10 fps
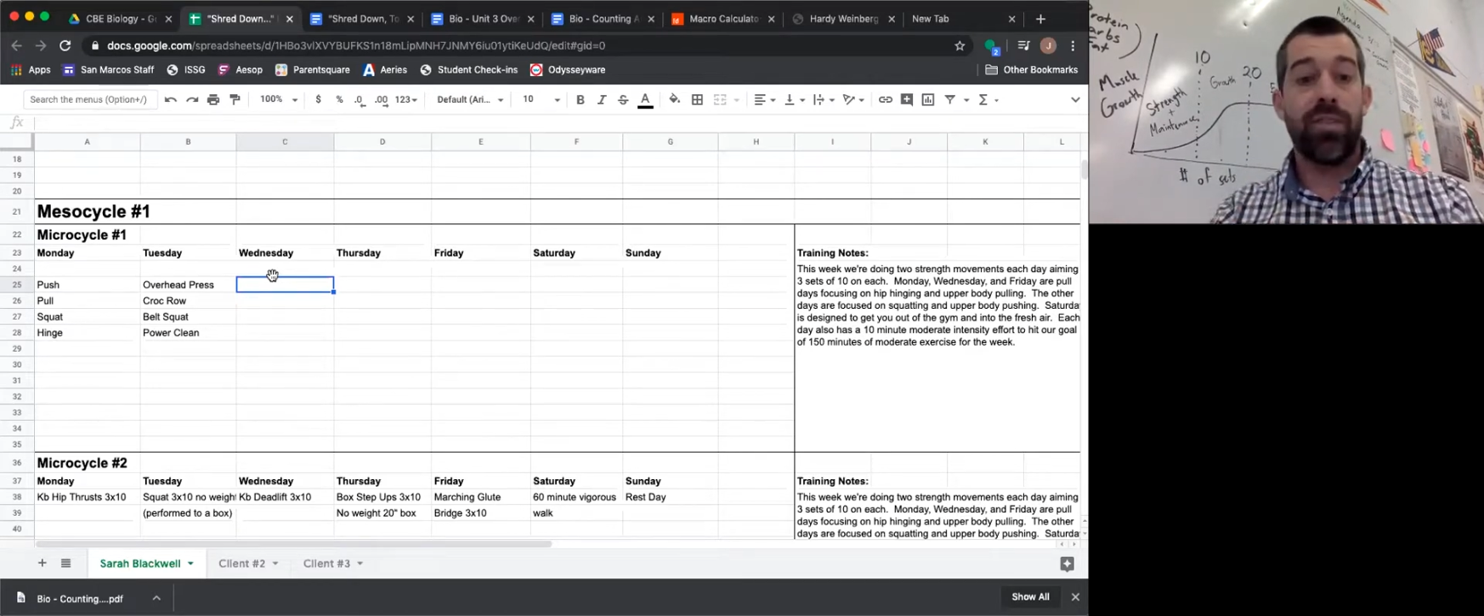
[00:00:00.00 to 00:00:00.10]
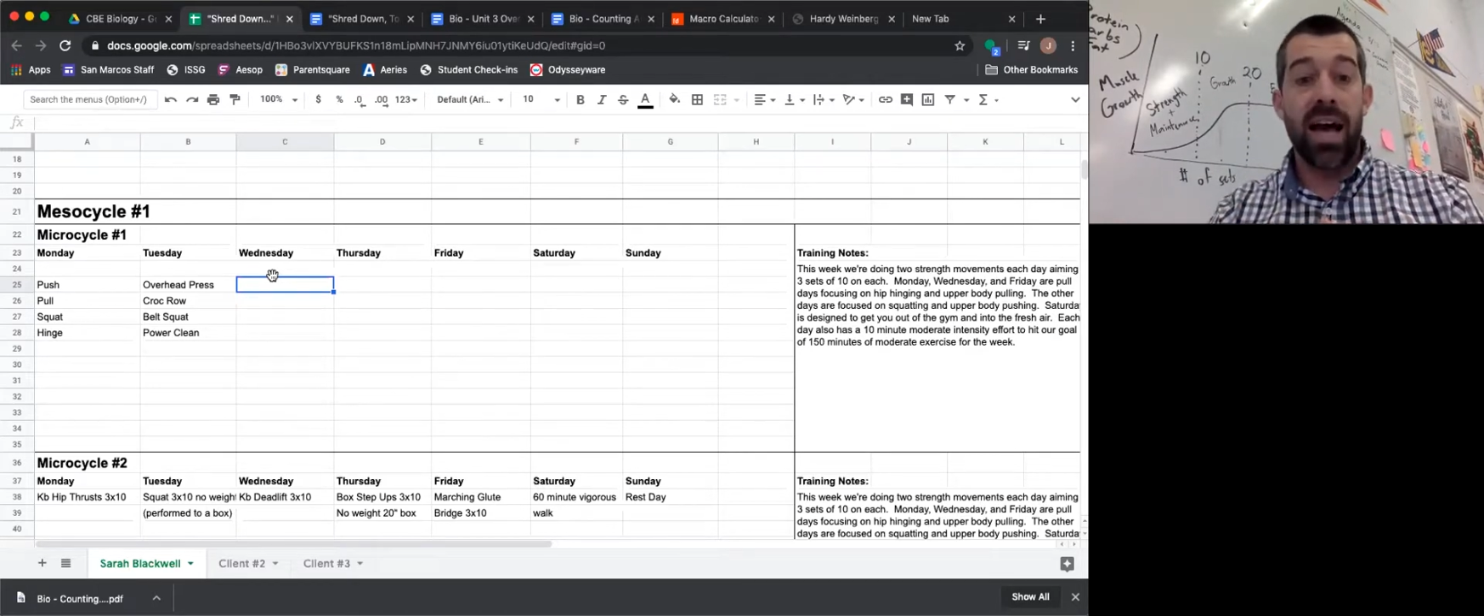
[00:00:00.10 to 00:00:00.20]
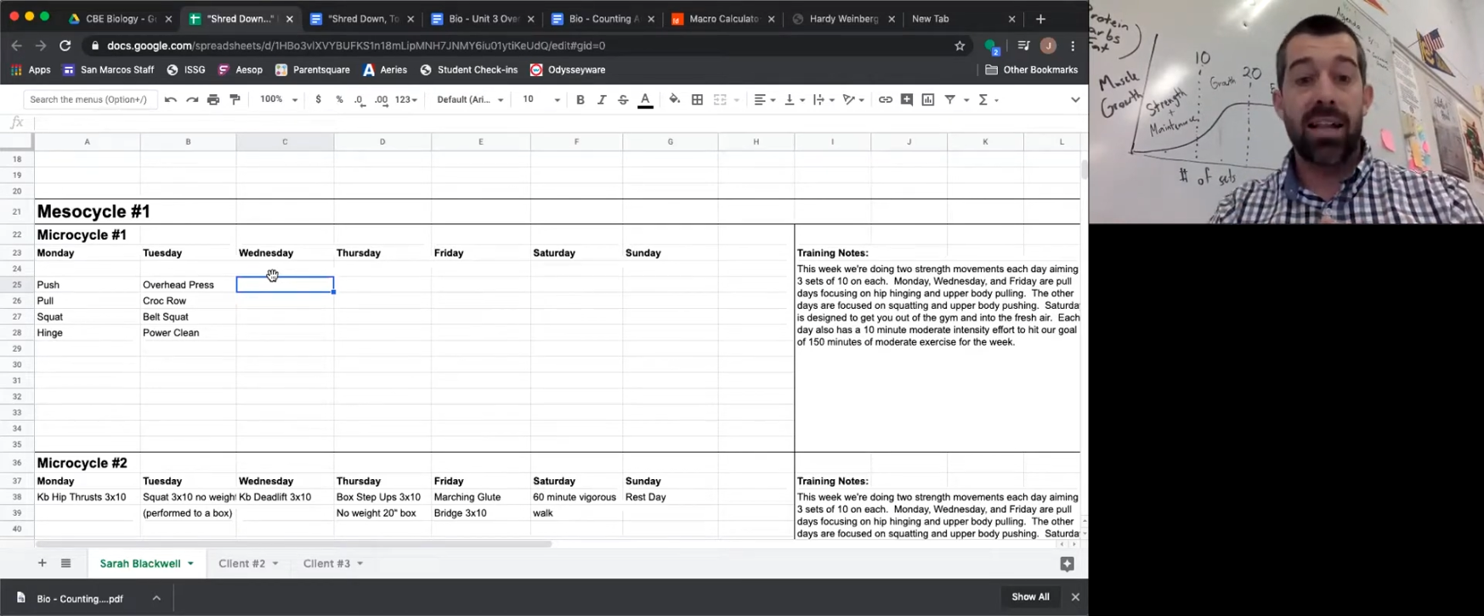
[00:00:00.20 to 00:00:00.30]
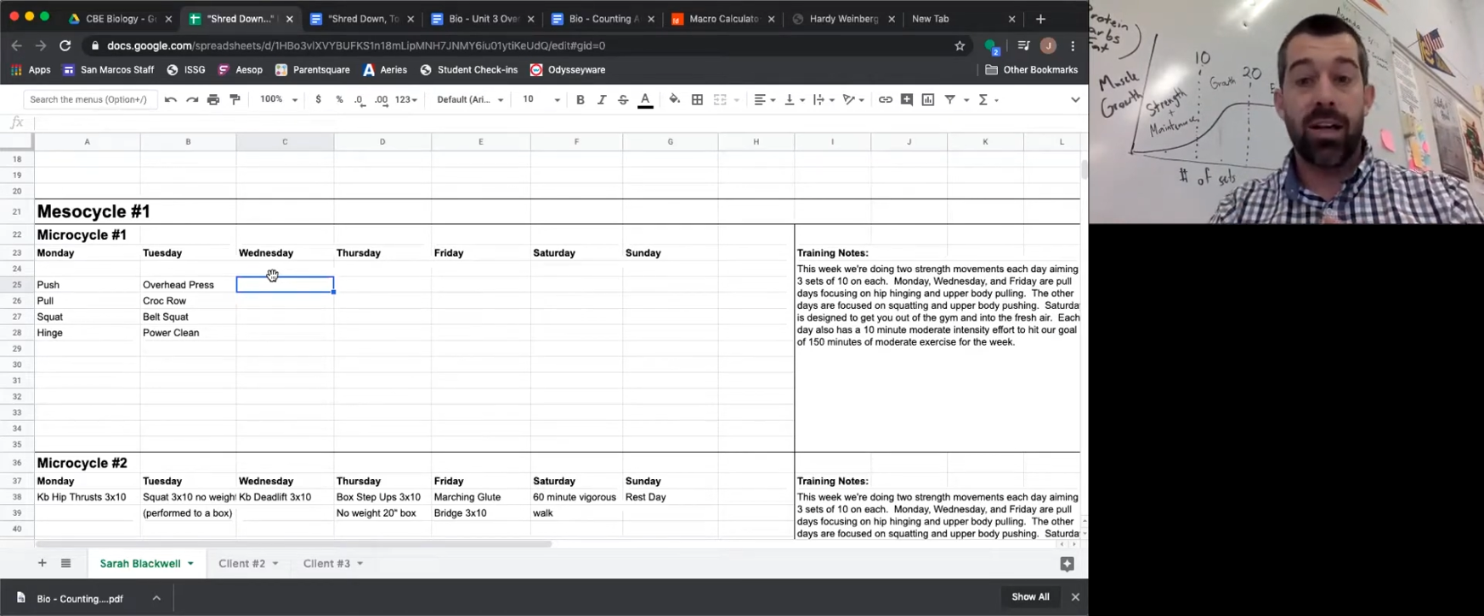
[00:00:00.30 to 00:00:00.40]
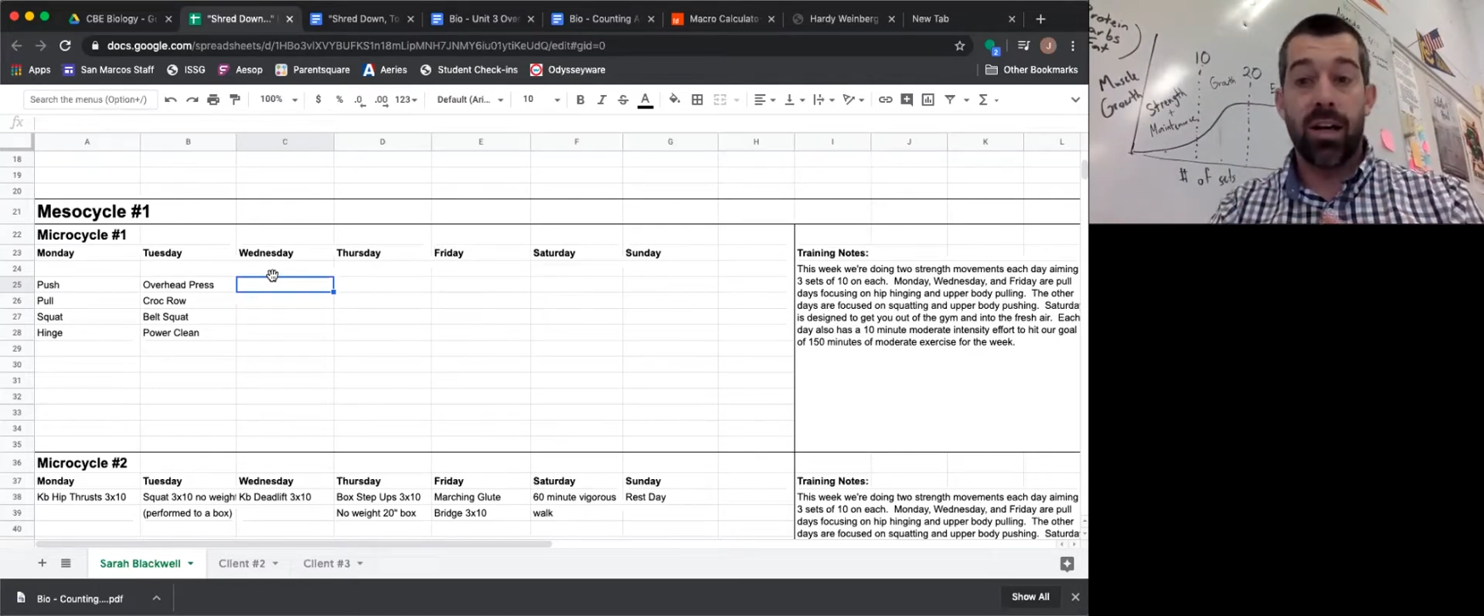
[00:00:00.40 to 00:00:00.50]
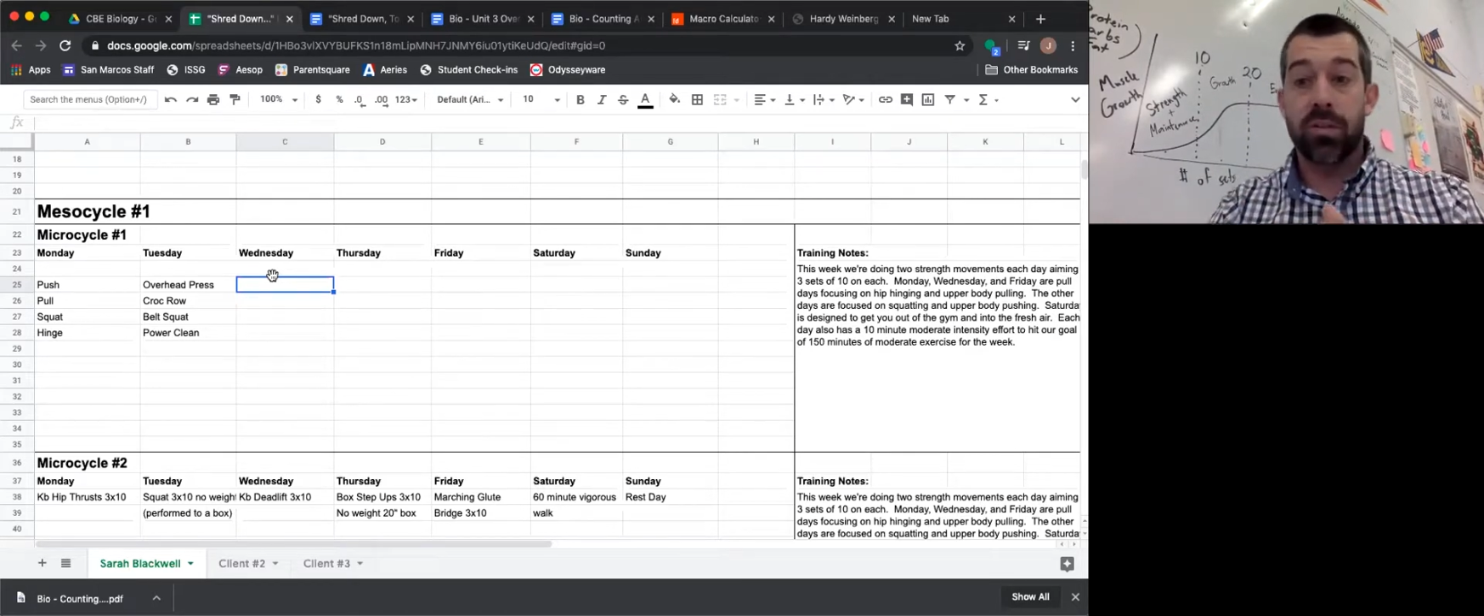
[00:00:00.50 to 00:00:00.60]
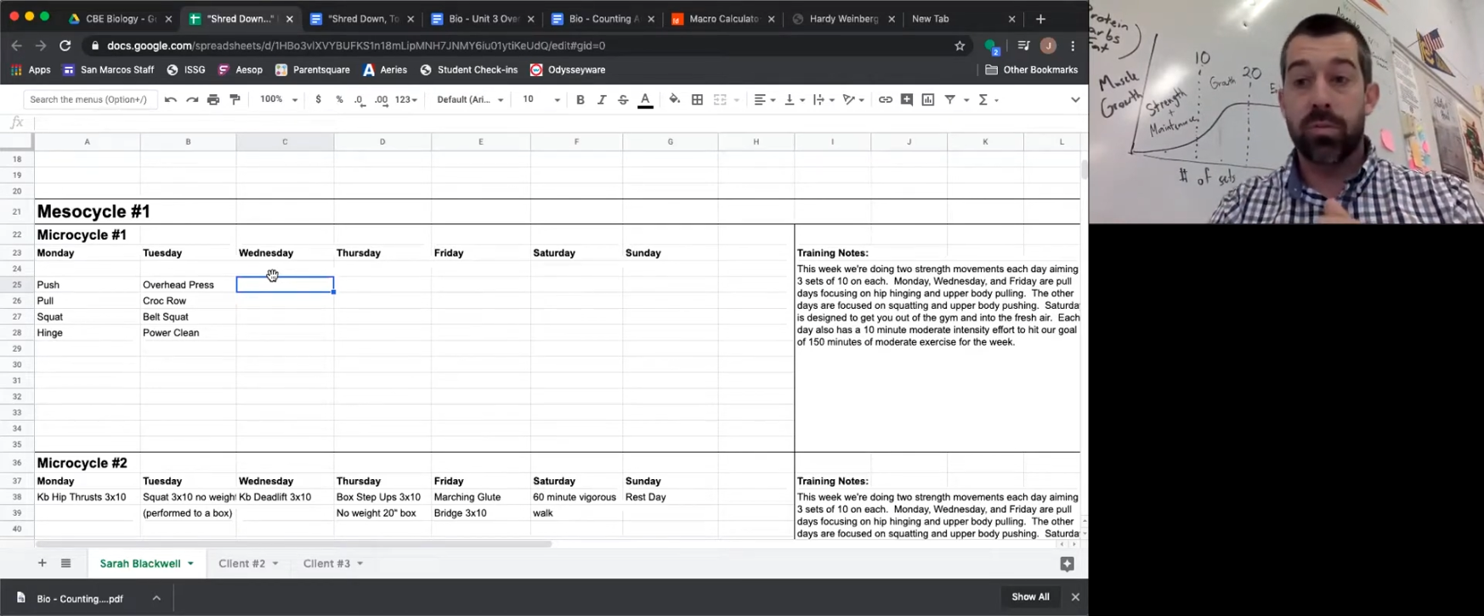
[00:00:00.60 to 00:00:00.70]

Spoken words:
fat loss